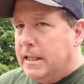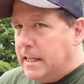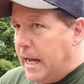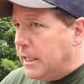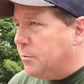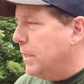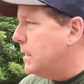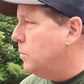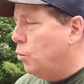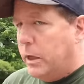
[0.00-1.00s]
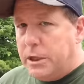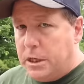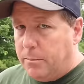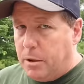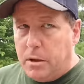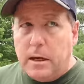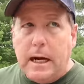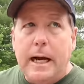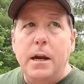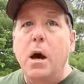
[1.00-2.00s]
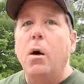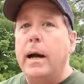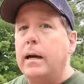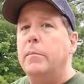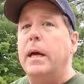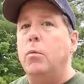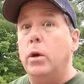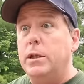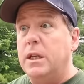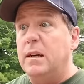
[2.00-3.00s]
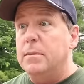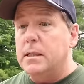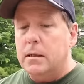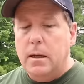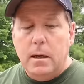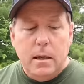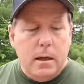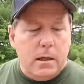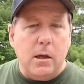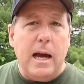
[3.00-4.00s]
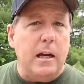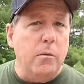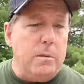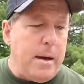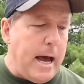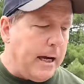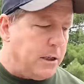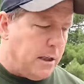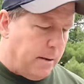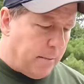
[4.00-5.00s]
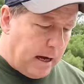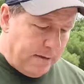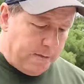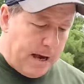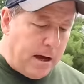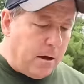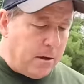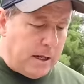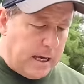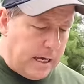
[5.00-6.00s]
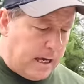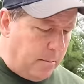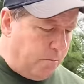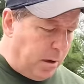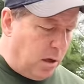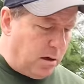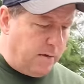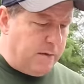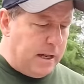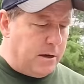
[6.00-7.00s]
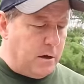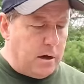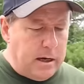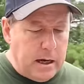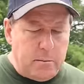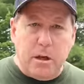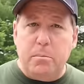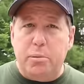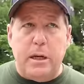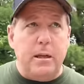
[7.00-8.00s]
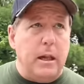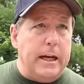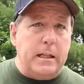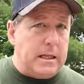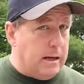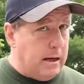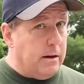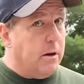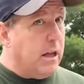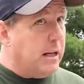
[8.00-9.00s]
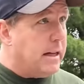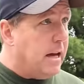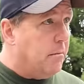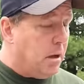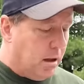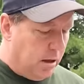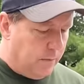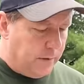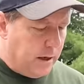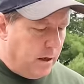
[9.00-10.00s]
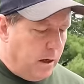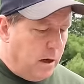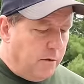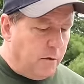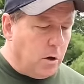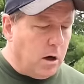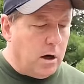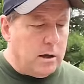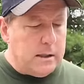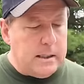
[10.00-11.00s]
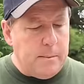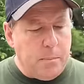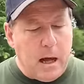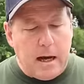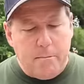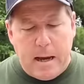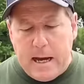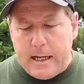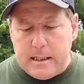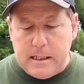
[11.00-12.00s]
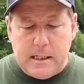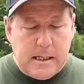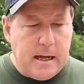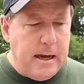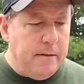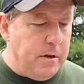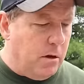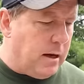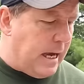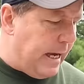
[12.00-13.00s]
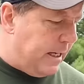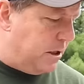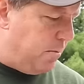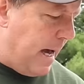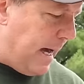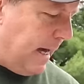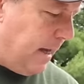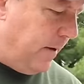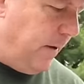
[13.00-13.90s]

Attachments wood chipper, I know I can make wood chips. So how can we package them? I found a bulk vendor and I'm gonna put links to everything down below for Ziploc bags. This is a heavier gauge bag.